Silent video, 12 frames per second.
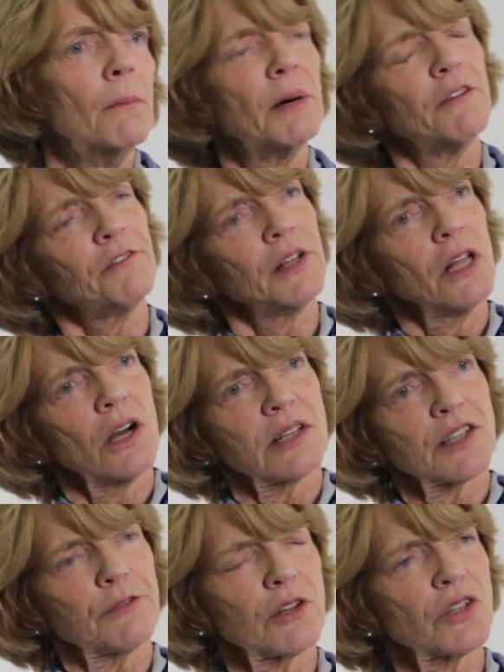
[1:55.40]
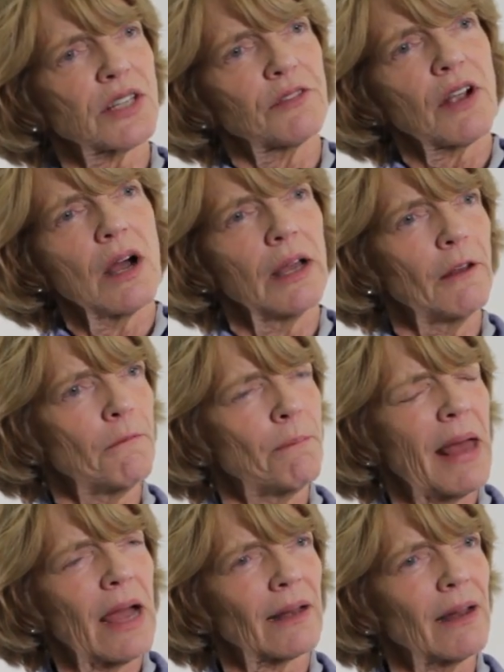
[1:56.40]
But philosophers have kind of
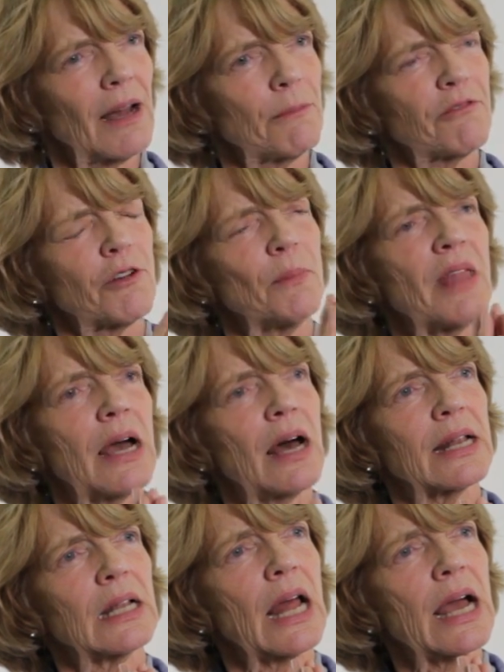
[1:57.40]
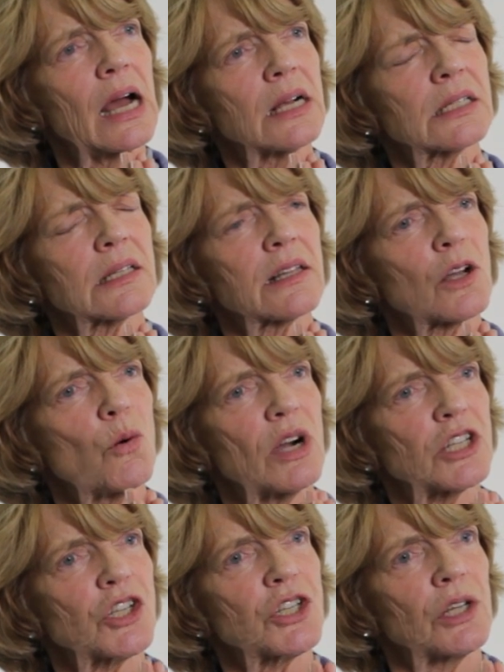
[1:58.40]
backed up from that and asked the
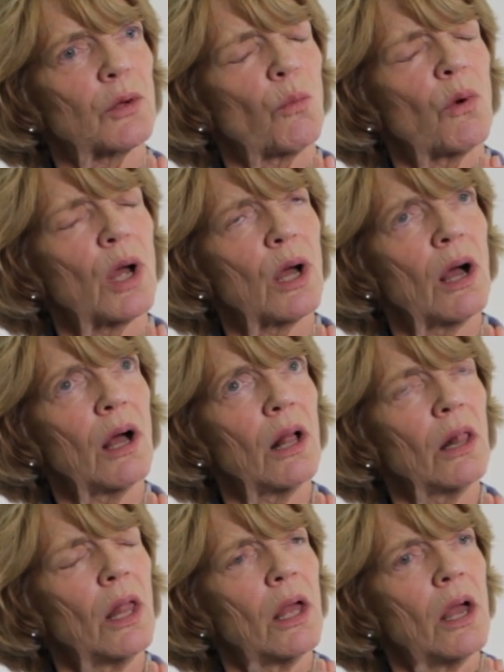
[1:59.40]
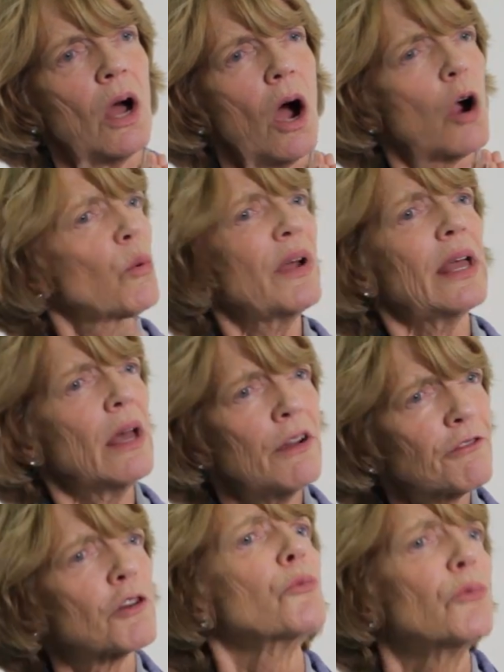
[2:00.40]
question well, are we
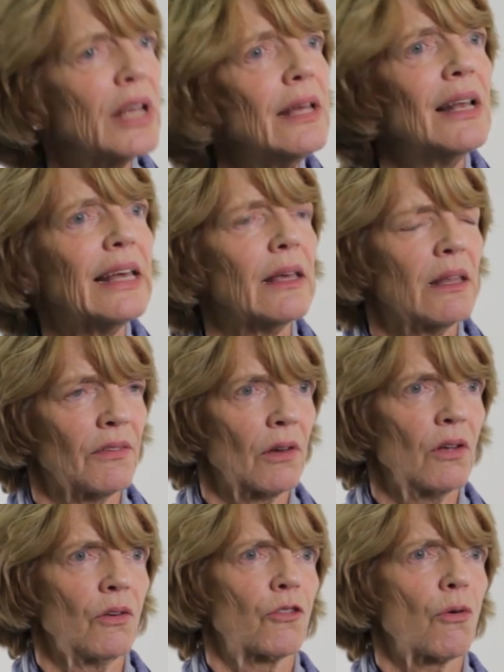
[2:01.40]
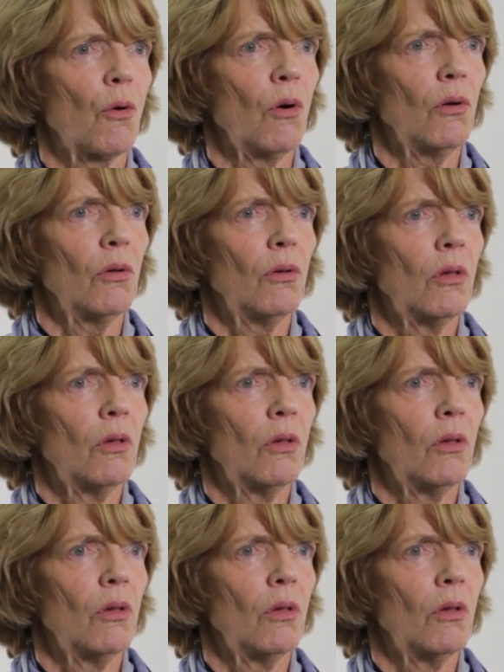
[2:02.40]
ever really in control?